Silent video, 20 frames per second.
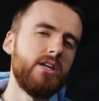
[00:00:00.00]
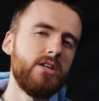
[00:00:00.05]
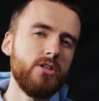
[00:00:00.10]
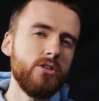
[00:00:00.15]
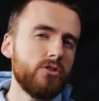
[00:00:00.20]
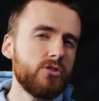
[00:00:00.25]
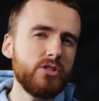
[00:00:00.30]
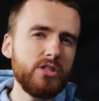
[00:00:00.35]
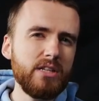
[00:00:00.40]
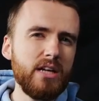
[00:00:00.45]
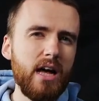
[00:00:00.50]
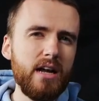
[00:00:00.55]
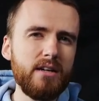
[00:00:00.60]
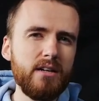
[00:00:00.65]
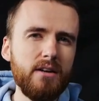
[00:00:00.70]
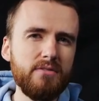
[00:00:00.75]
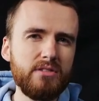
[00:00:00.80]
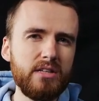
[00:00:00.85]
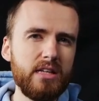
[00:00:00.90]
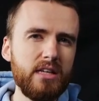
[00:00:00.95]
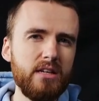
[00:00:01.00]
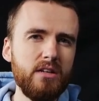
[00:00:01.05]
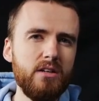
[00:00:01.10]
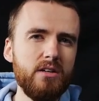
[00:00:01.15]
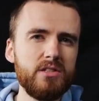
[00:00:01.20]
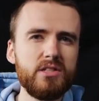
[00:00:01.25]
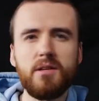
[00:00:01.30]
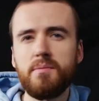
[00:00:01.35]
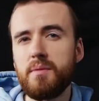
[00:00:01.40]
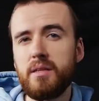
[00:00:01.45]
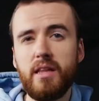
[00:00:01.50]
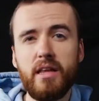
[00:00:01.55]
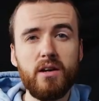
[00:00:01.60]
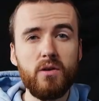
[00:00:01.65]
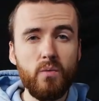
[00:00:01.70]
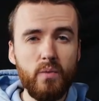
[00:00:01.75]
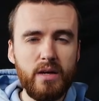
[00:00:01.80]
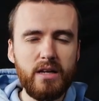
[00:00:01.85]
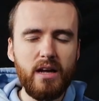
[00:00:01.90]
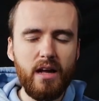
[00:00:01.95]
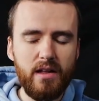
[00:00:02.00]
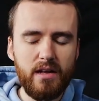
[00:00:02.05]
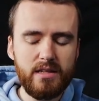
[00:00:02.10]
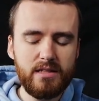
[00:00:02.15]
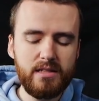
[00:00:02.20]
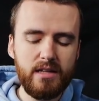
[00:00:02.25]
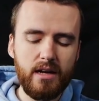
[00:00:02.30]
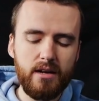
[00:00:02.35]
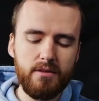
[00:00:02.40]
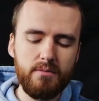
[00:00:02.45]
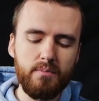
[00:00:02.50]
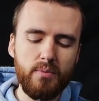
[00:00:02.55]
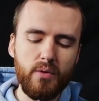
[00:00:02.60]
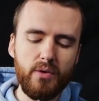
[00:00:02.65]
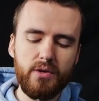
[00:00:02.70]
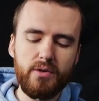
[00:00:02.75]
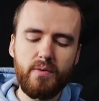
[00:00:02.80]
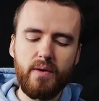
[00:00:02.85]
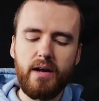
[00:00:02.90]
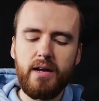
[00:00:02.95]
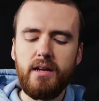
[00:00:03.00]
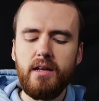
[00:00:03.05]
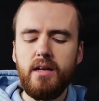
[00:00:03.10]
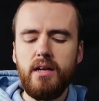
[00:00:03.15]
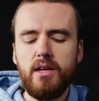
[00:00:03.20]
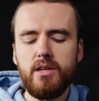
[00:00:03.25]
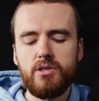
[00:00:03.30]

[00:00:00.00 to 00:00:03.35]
Usually not enough to kill something like a Wind Allies deck board, right?